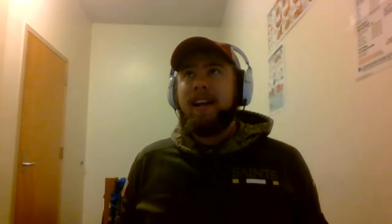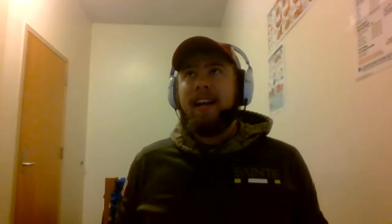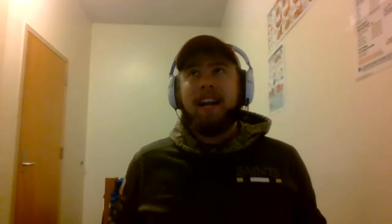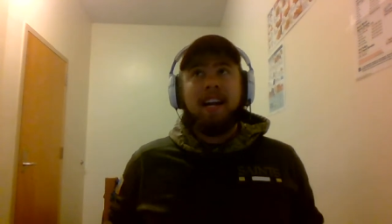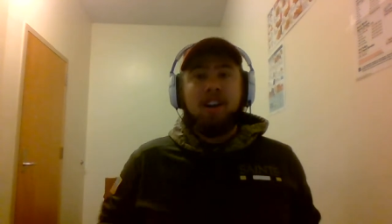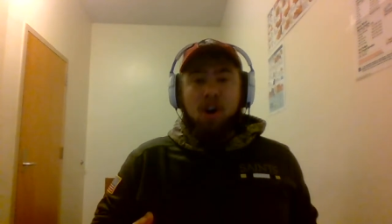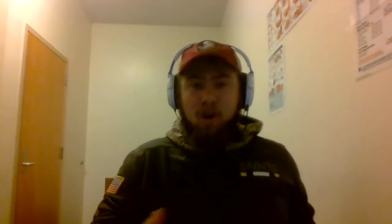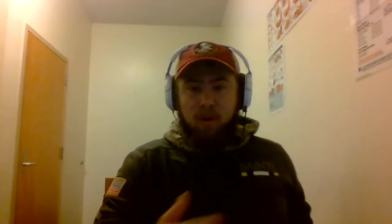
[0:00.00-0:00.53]
And
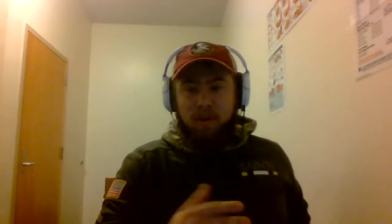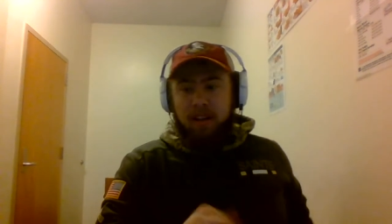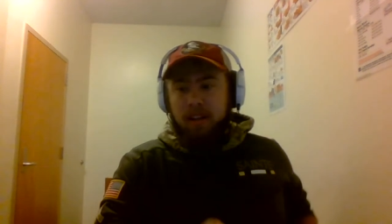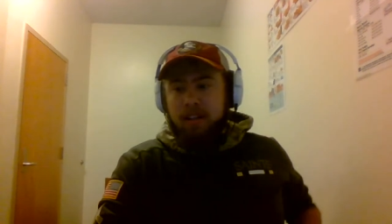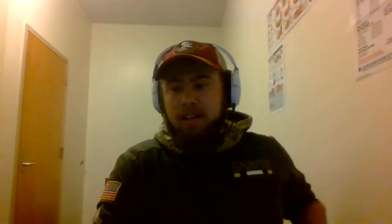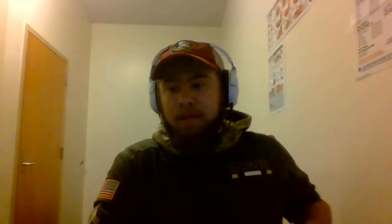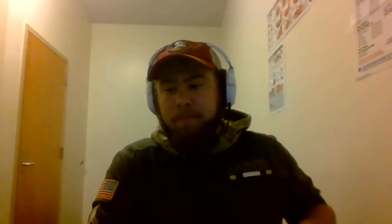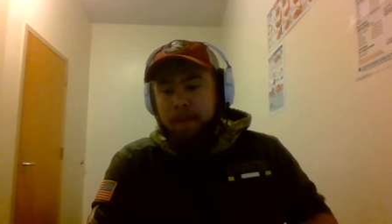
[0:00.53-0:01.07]
I know
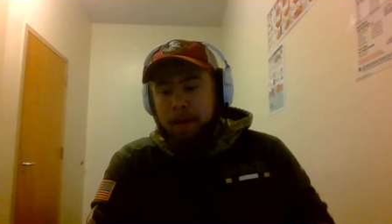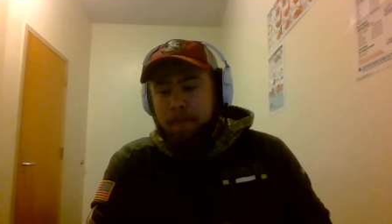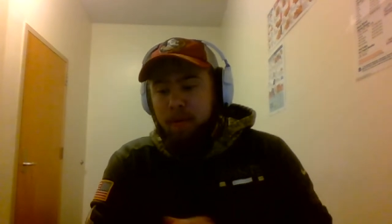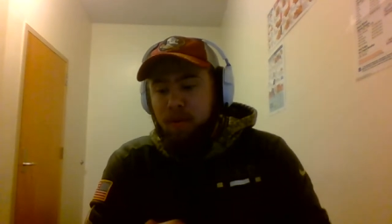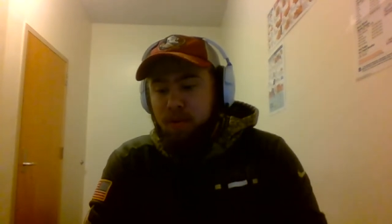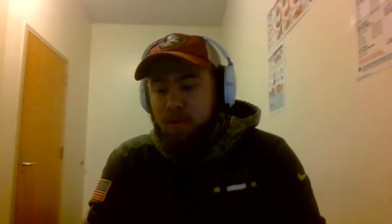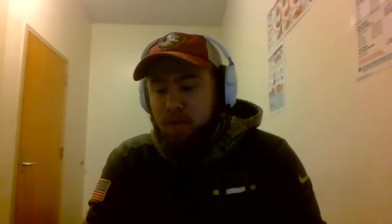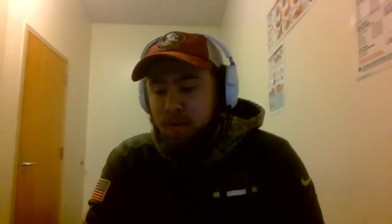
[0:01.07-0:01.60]
some
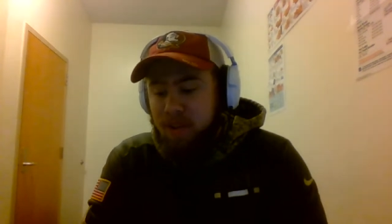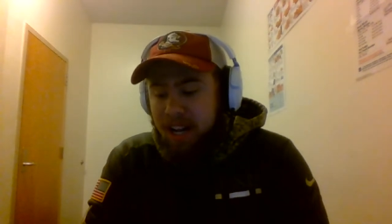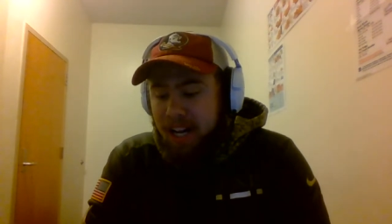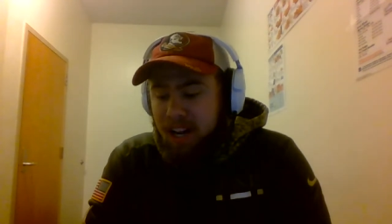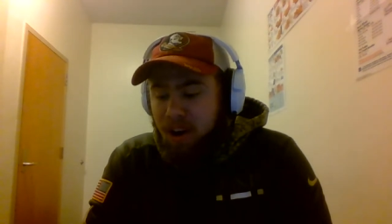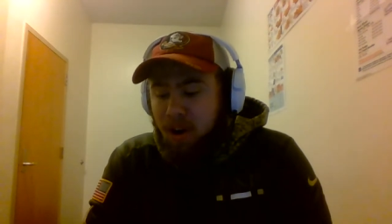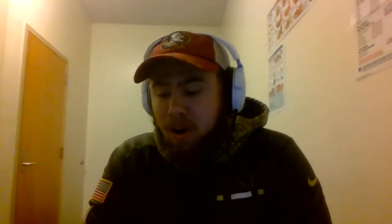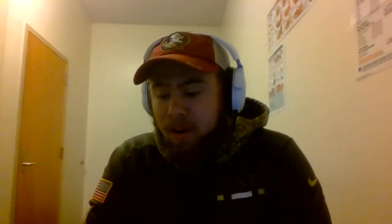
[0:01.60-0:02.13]
people who
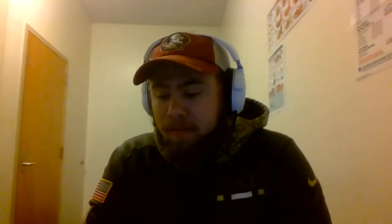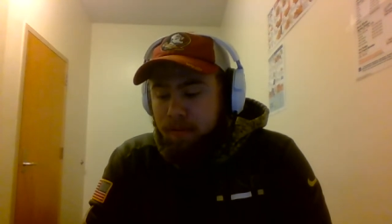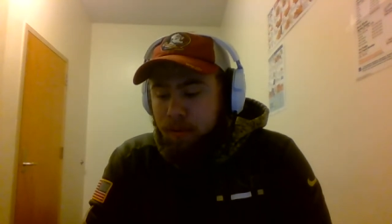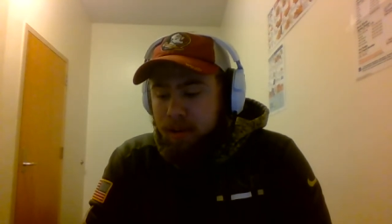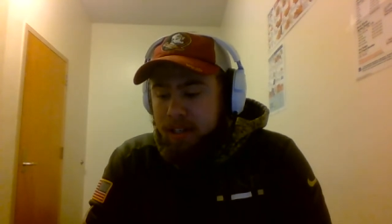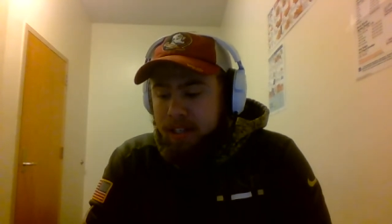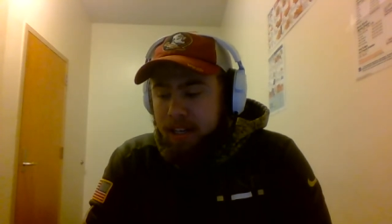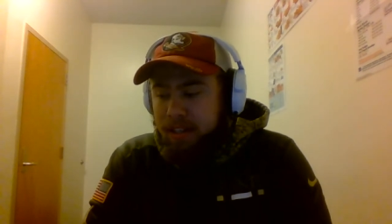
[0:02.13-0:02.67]
are
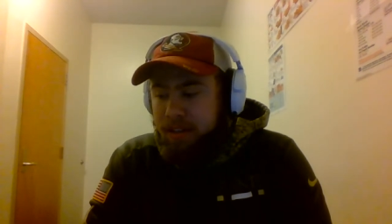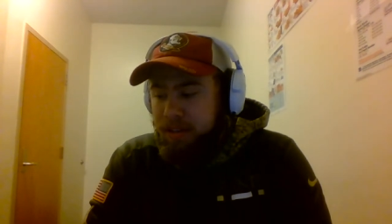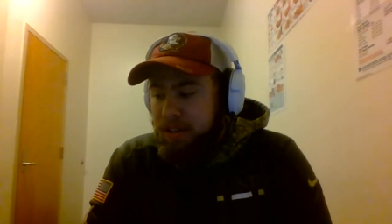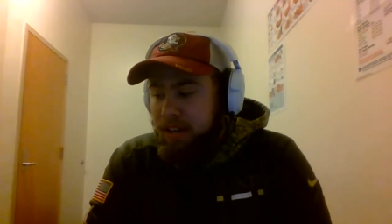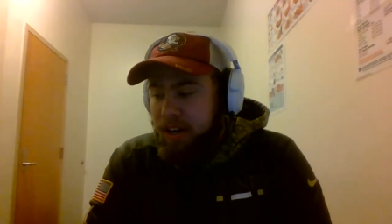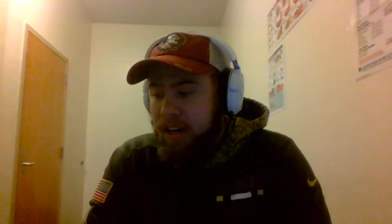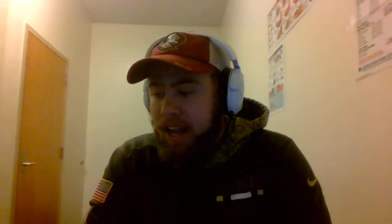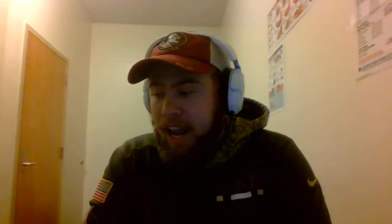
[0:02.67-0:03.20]
Florida State
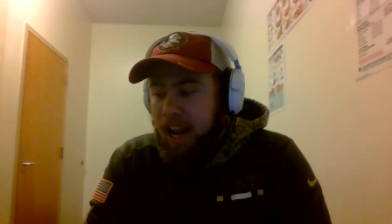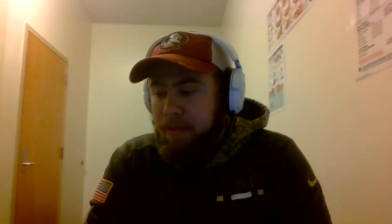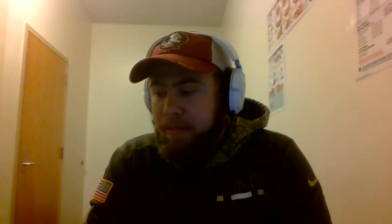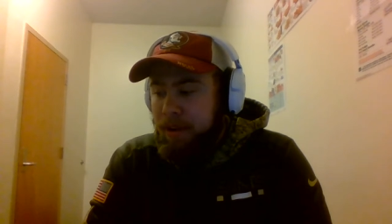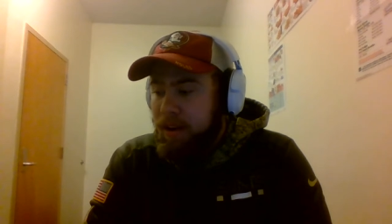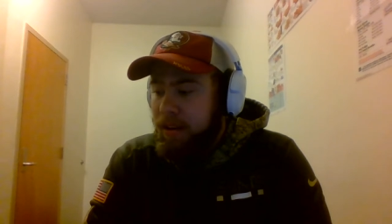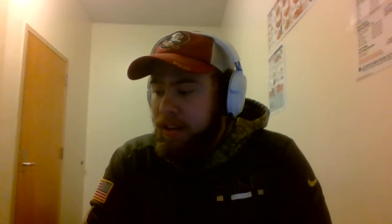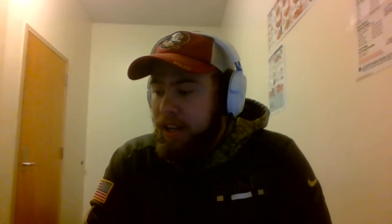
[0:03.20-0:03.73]
students, you're going to hate
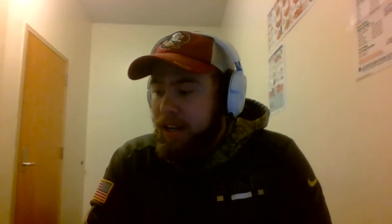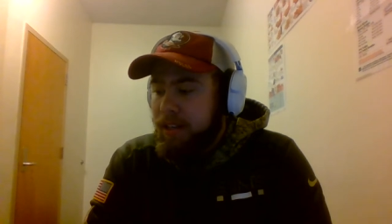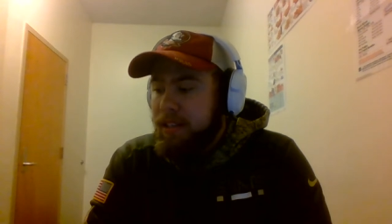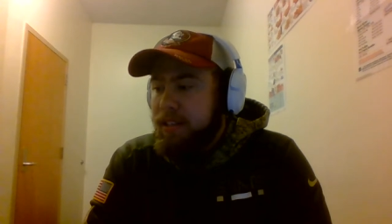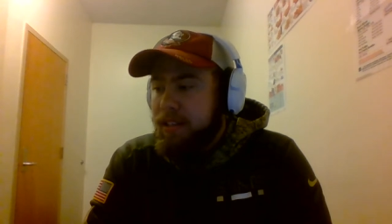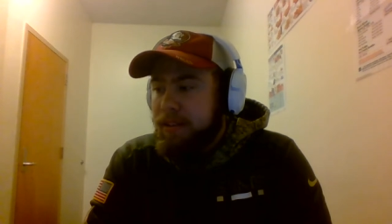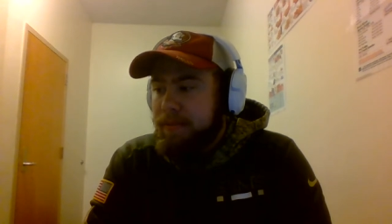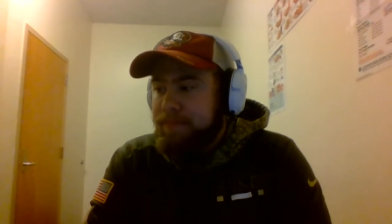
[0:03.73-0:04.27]
me on
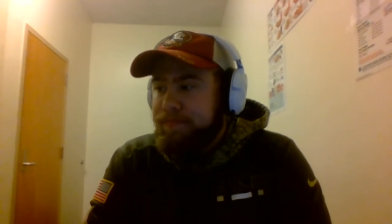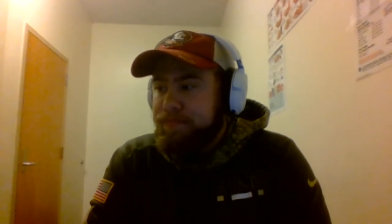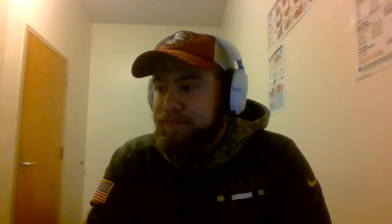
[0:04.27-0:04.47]
this.